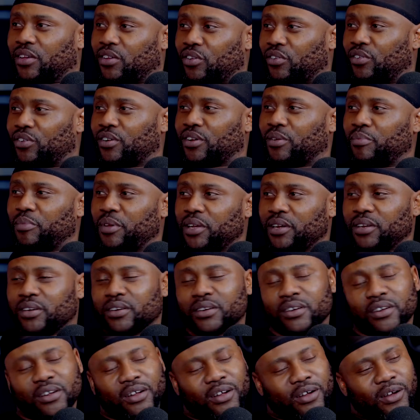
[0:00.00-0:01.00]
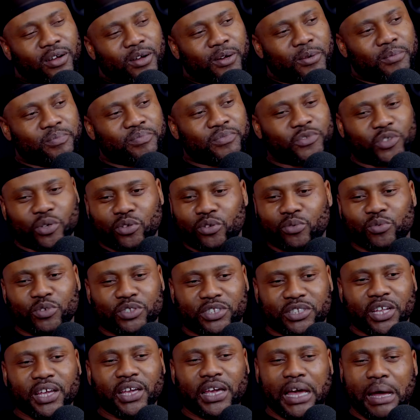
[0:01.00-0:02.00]
You know what I mean? So you would
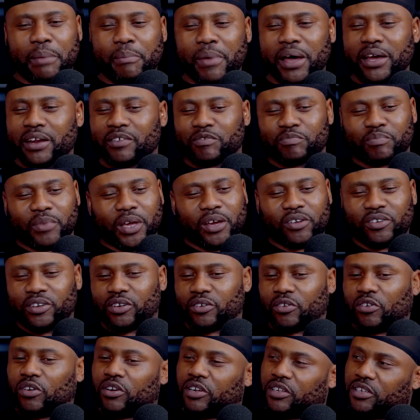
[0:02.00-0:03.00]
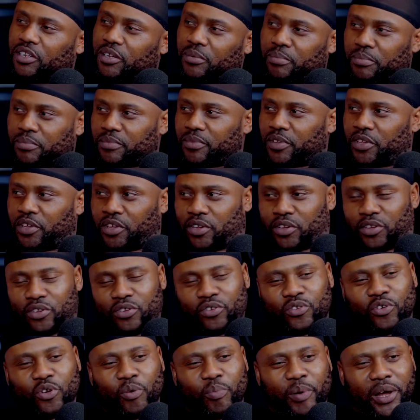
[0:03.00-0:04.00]
think I might have married all of them,
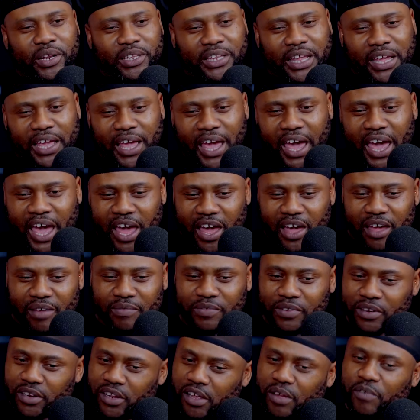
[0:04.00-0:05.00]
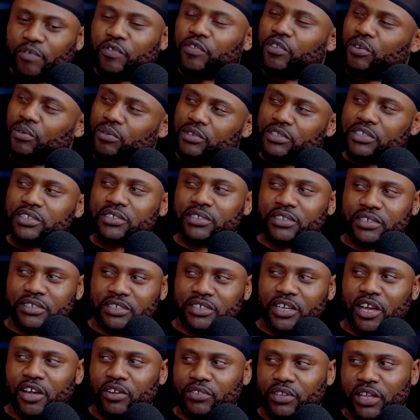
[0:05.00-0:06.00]
you know, but they have an influence in the
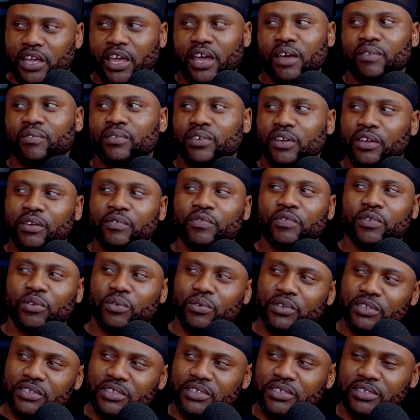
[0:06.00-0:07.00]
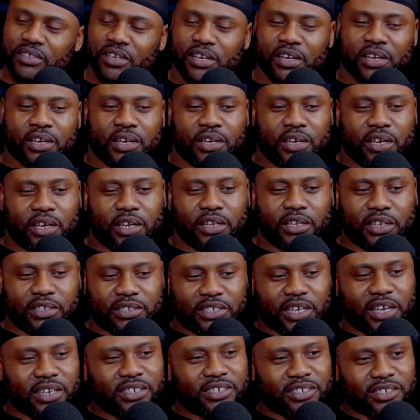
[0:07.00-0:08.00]
sound. They have an influence in the
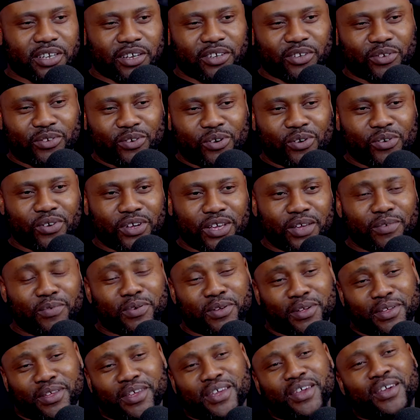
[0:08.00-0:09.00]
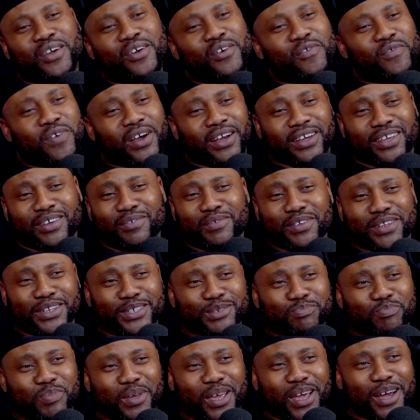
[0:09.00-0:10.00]
texture, you know. Even this
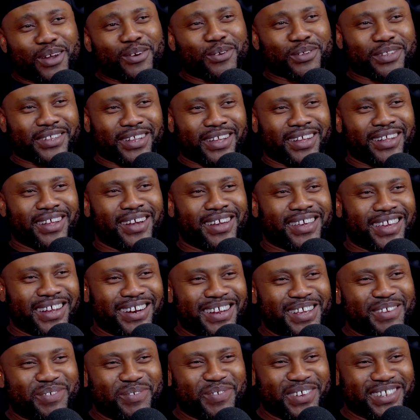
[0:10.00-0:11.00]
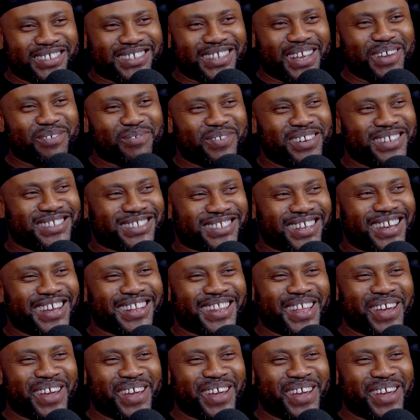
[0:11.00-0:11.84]
piano thing, I can even safely say